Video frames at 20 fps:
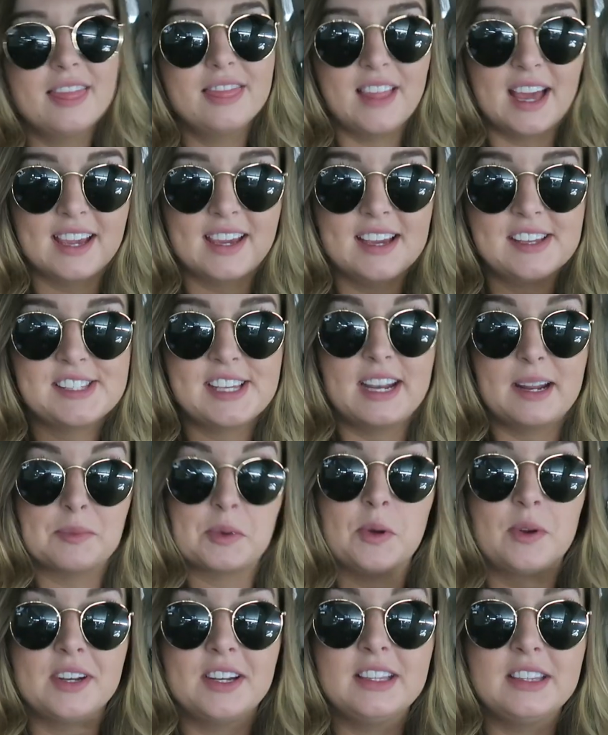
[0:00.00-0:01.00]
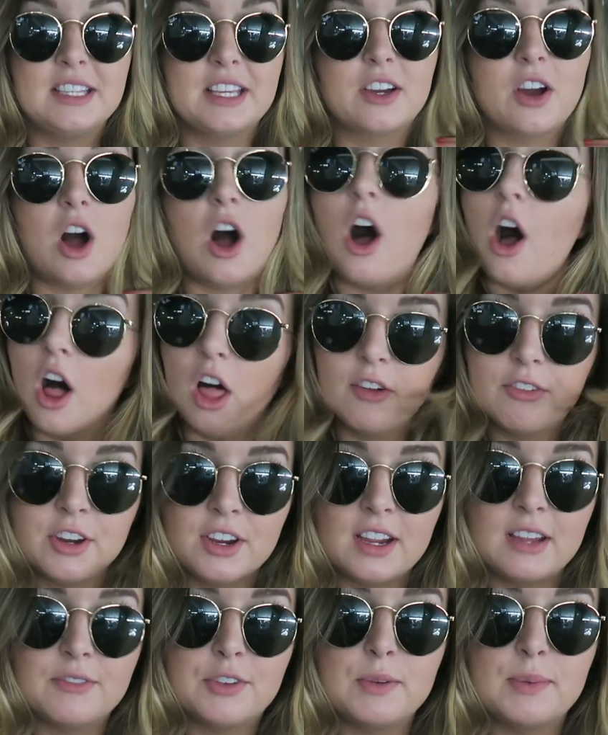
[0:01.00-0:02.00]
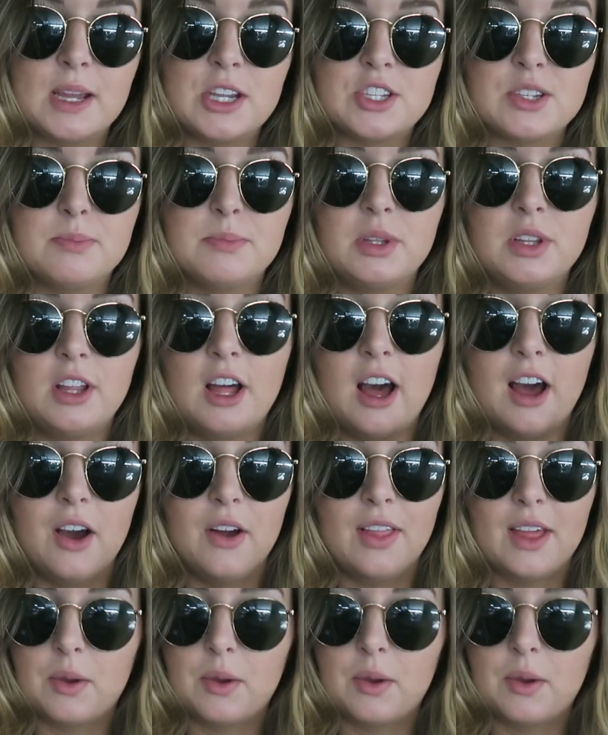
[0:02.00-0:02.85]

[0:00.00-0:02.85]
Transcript: Like I said, I'm going to link all of her information below,